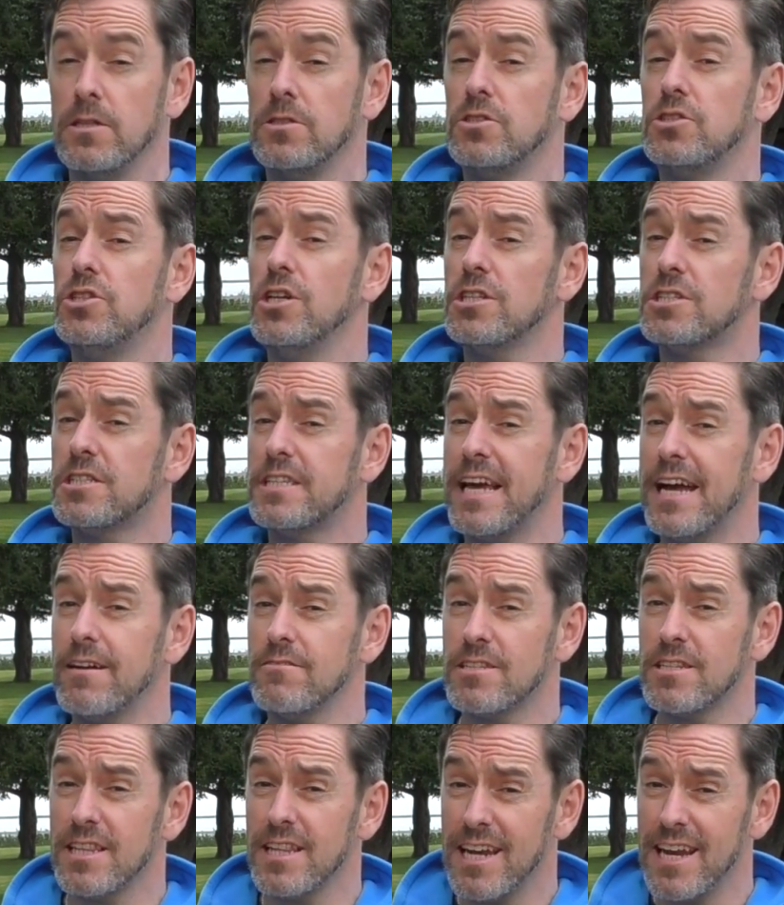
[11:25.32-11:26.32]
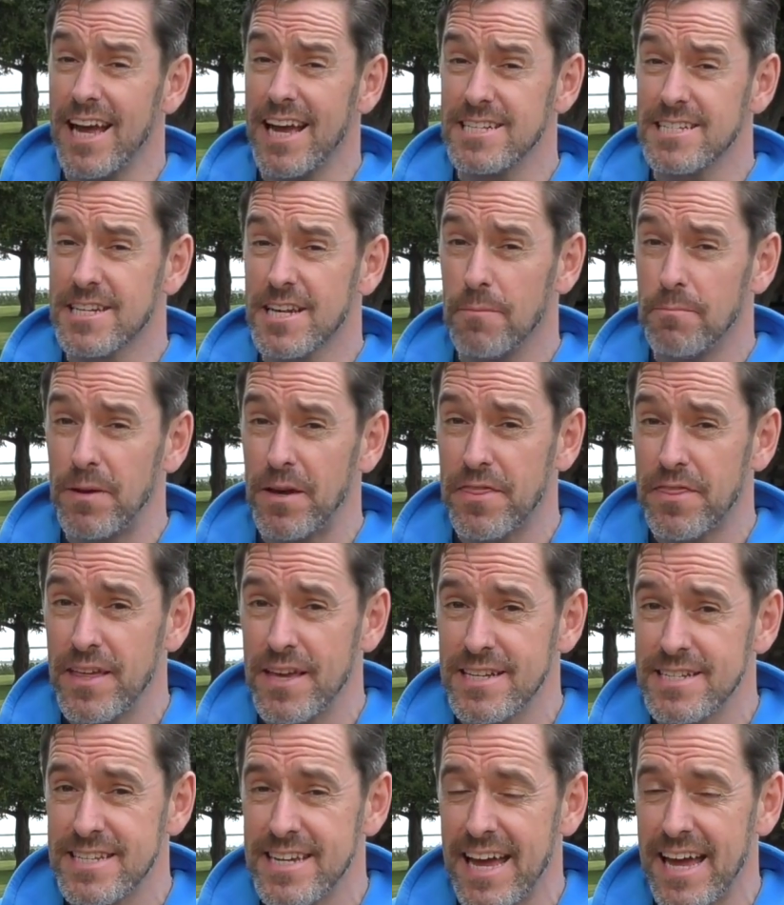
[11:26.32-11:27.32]
Just down to the last couple of
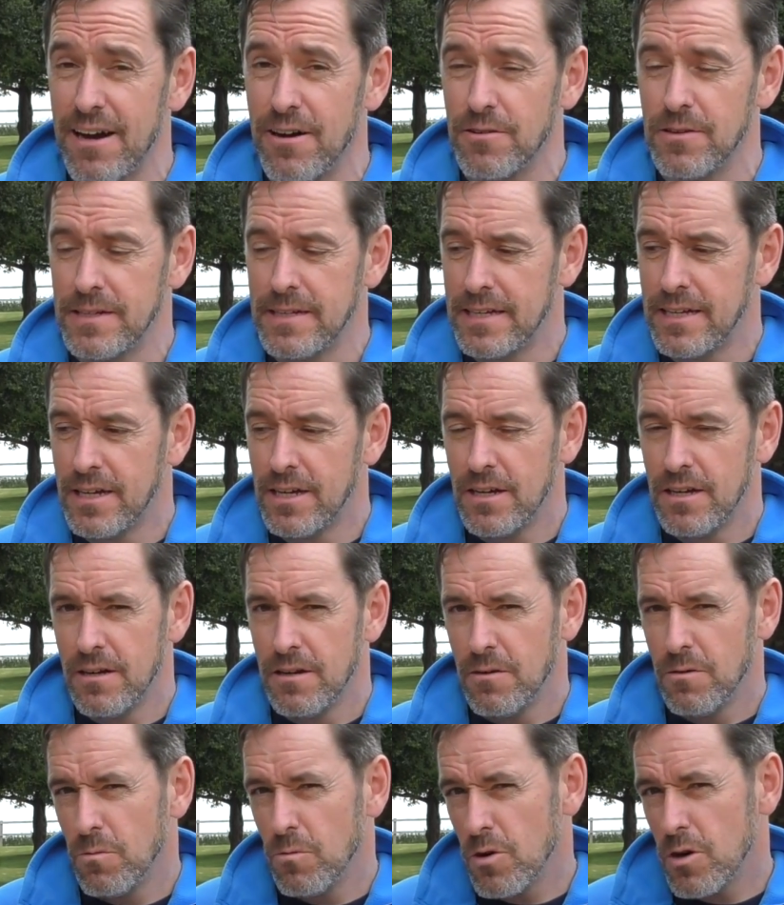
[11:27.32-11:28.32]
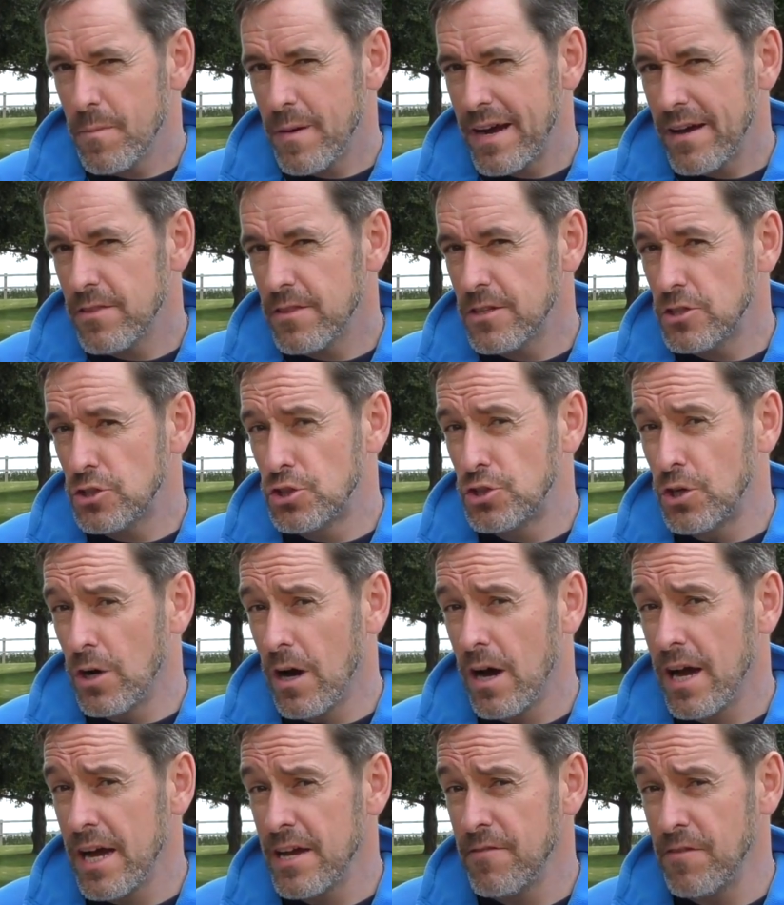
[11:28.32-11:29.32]
things now. What about the
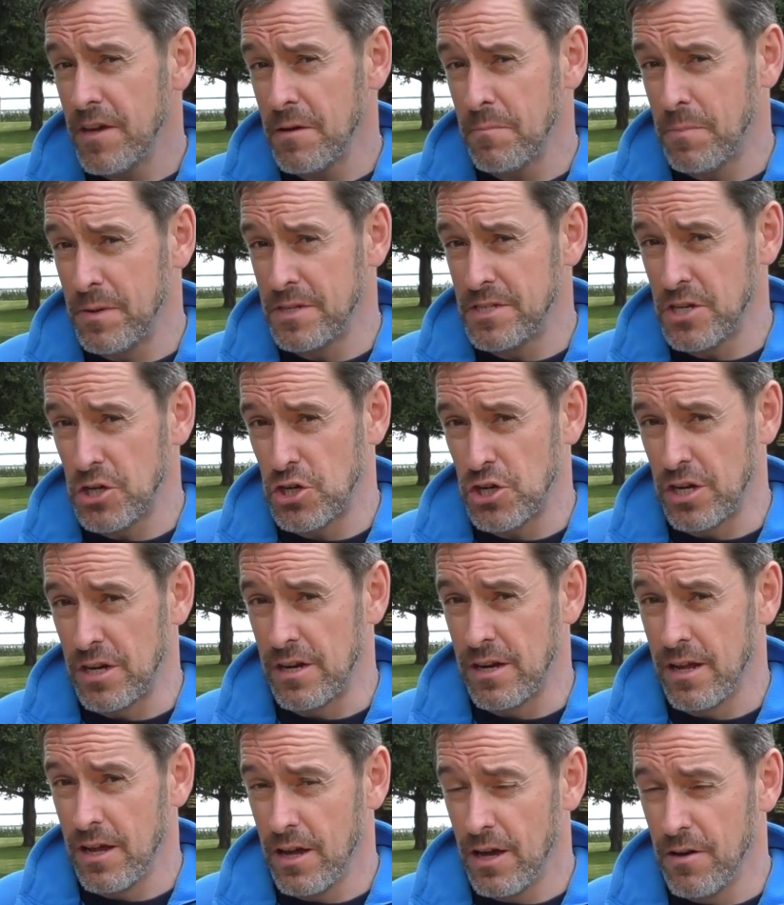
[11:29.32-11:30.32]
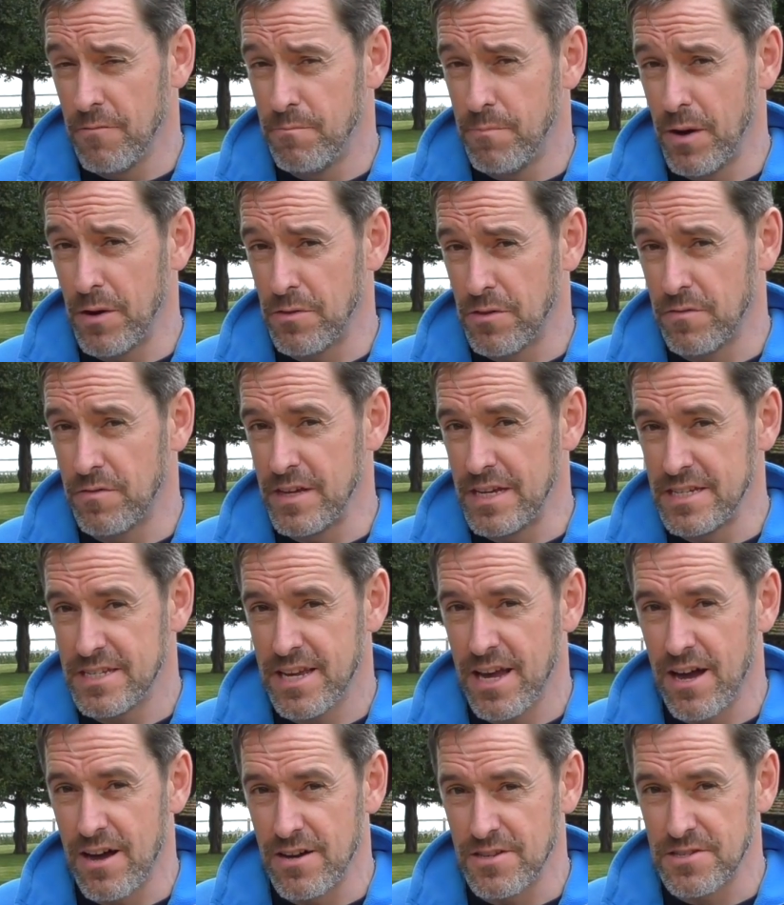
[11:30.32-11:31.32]
driving position of both of these
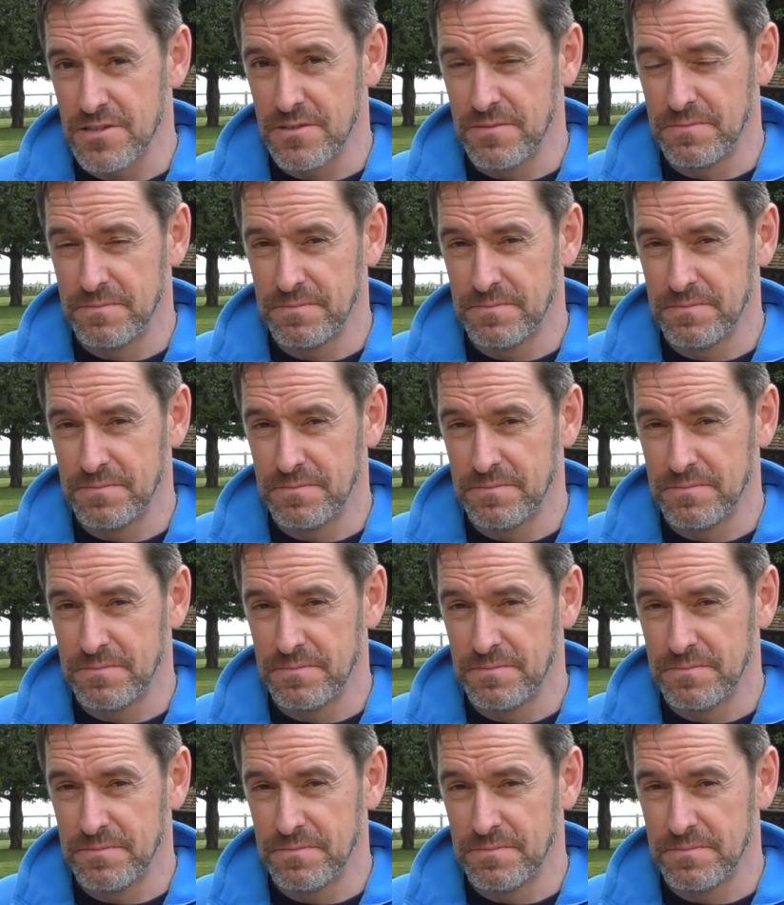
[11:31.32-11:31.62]
cars?